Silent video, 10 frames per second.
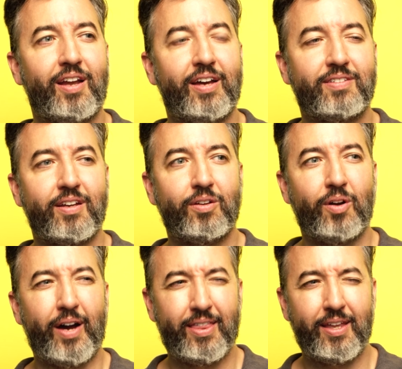I said,
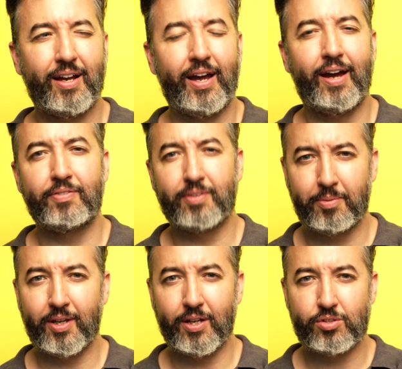I think I have
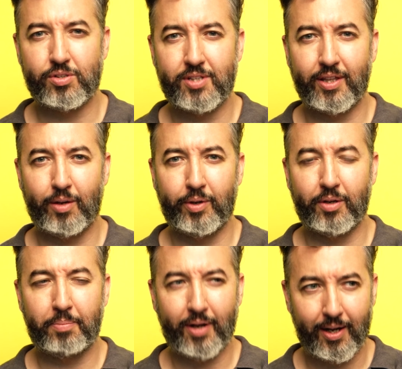something interesting that we
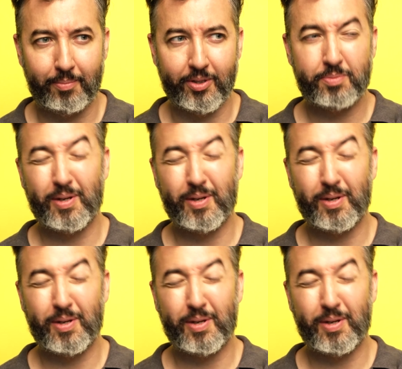could publish,